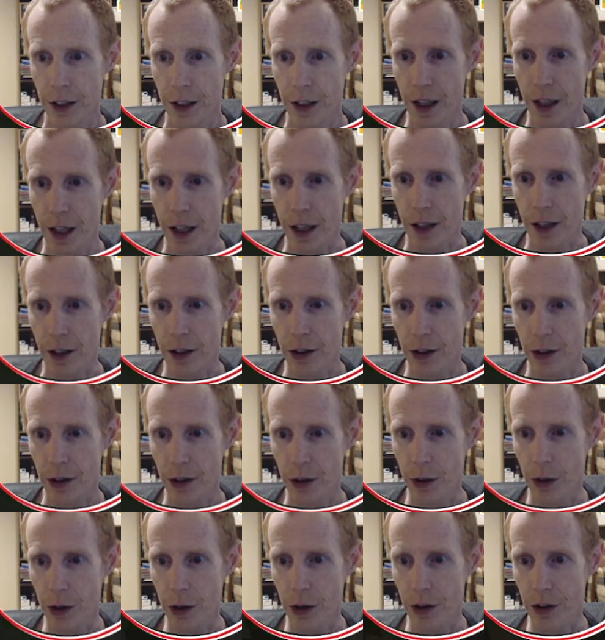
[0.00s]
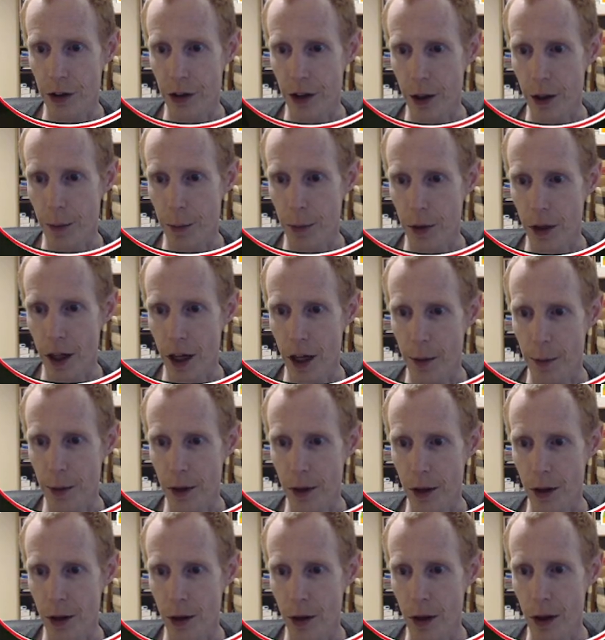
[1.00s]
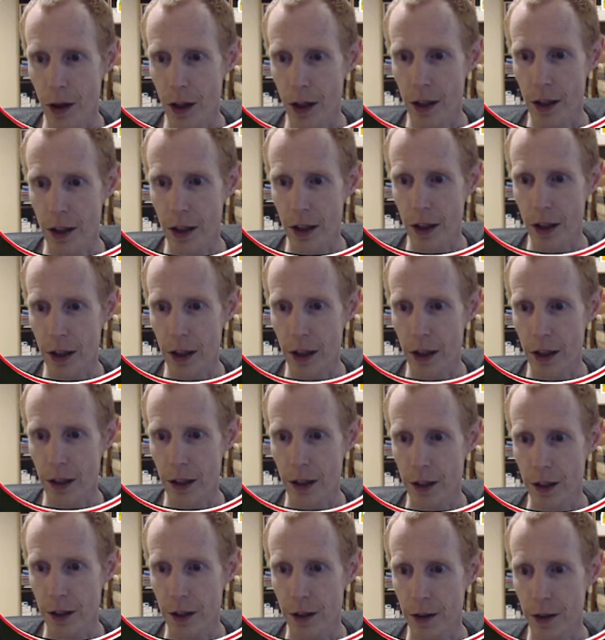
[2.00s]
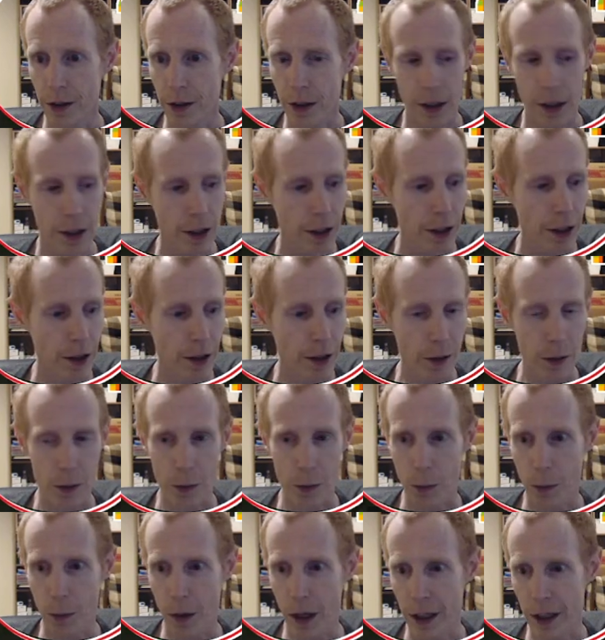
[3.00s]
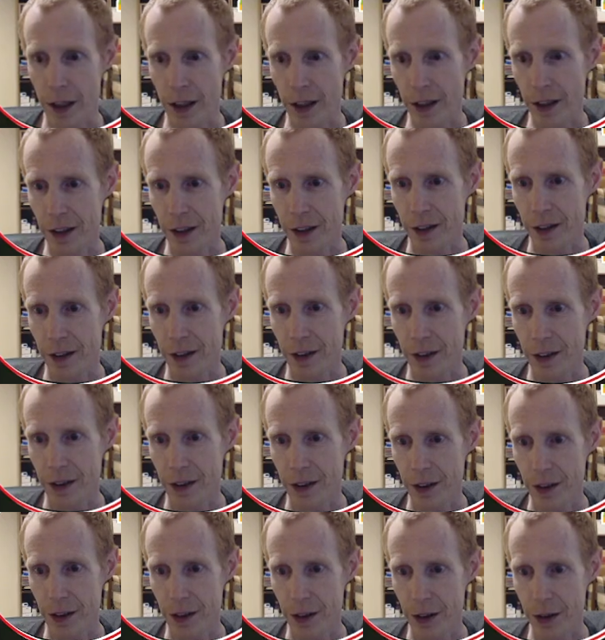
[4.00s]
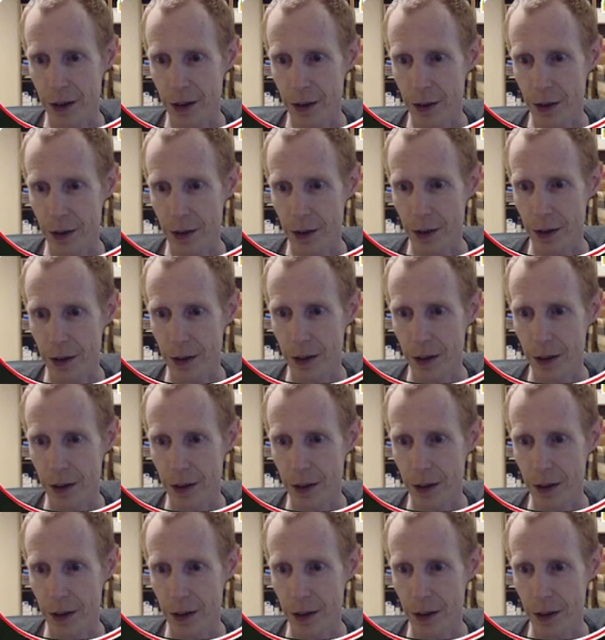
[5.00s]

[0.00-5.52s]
get our tools in the proper order. 1, 2.